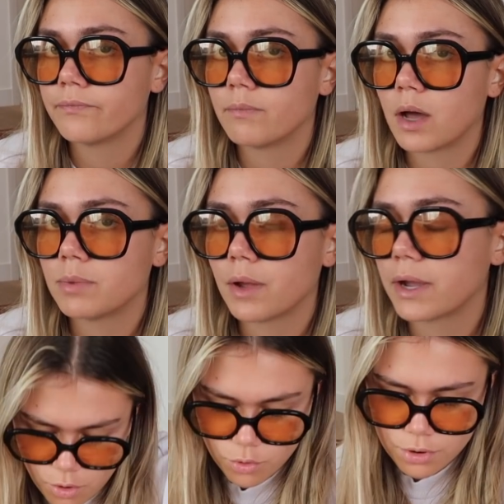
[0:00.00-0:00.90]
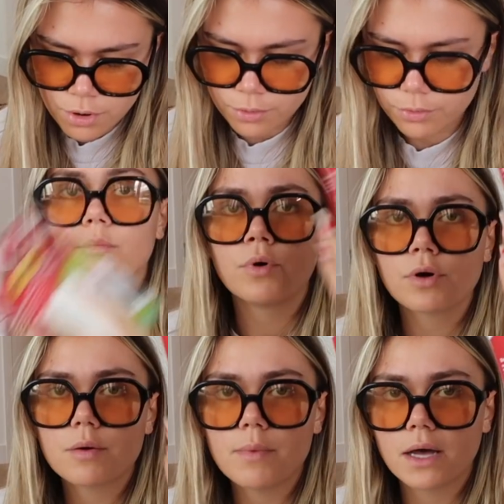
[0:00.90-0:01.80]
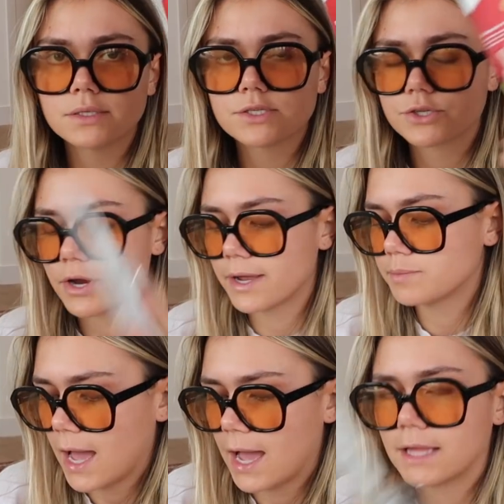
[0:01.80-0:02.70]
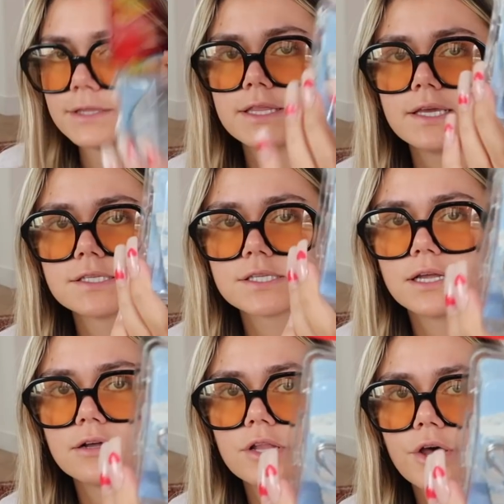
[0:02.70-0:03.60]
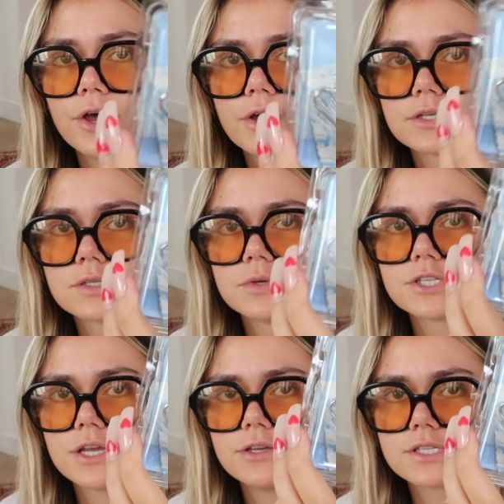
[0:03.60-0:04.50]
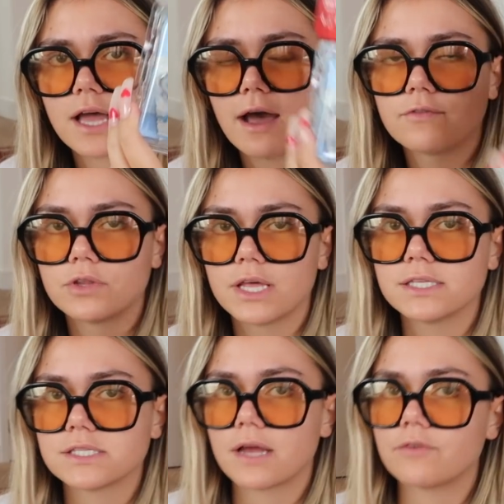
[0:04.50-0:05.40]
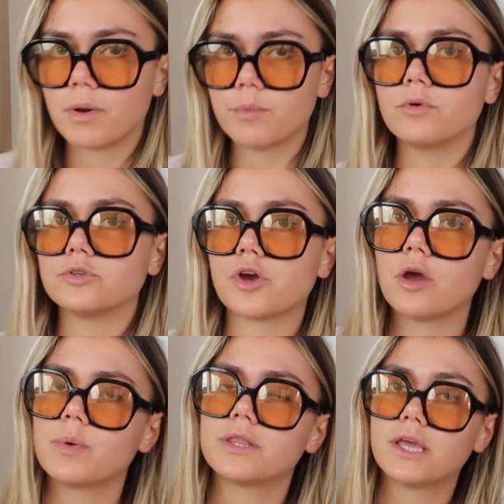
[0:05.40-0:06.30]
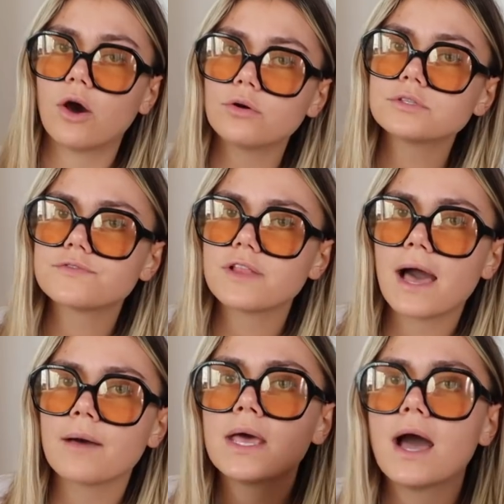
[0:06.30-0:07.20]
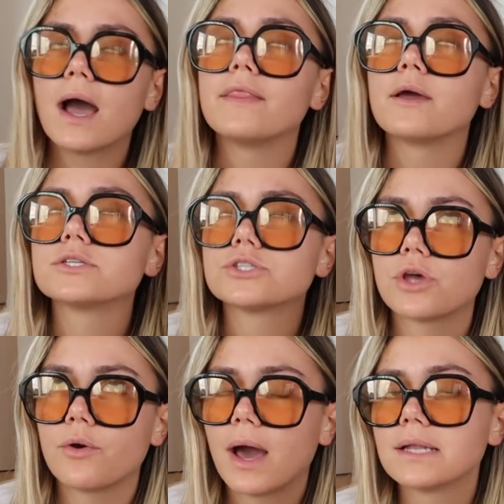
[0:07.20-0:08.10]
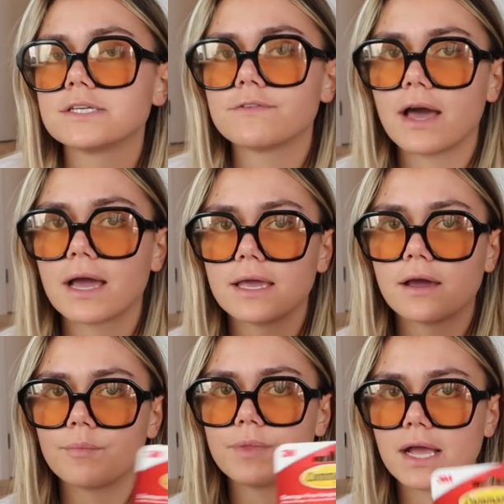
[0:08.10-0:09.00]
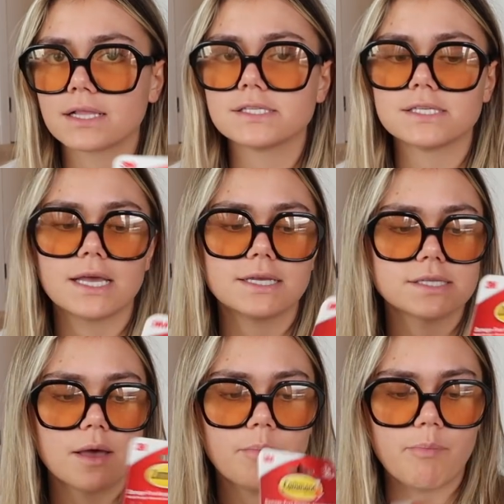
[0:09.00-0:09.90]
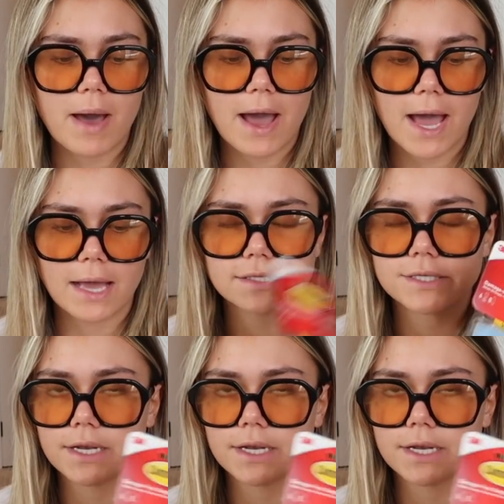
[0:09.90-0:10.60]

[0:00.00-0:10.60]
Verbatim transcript: mind-blowing. Ooh! More command strip and these little hooks, which I used to have on the inside of my wardrobe at the old flat, and they were so handy for hanging up necklaces and bags